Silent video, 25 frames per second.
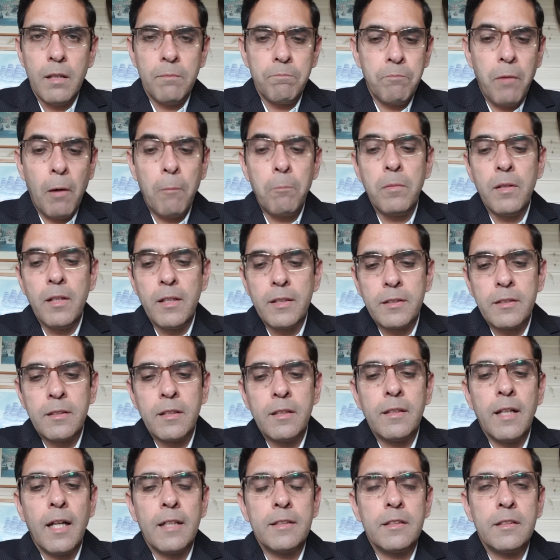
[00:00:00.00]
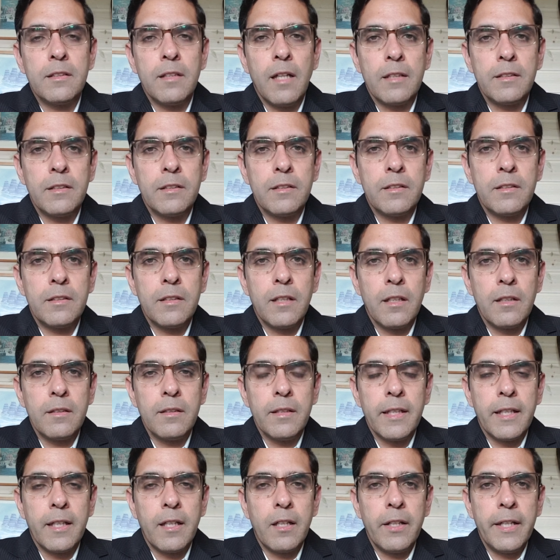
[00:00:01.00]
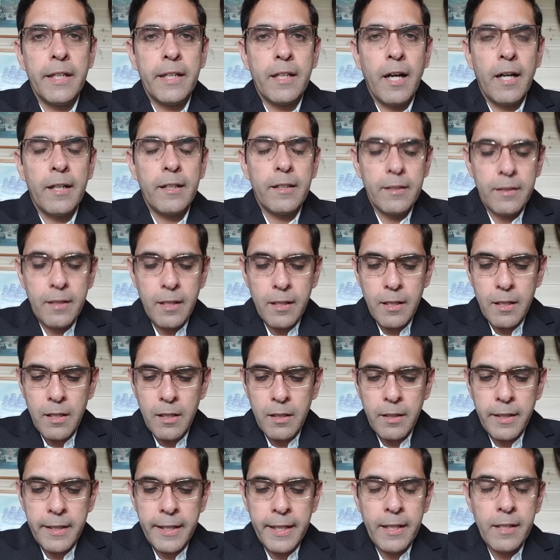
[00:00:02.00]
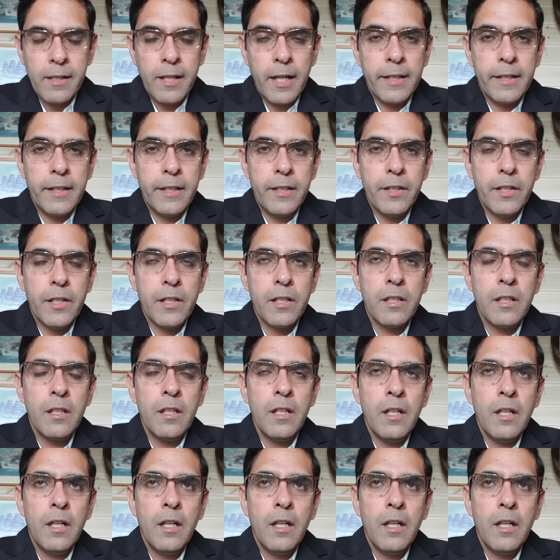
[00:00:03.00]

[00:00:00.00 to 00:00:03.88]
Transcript: published. That's the key criteria.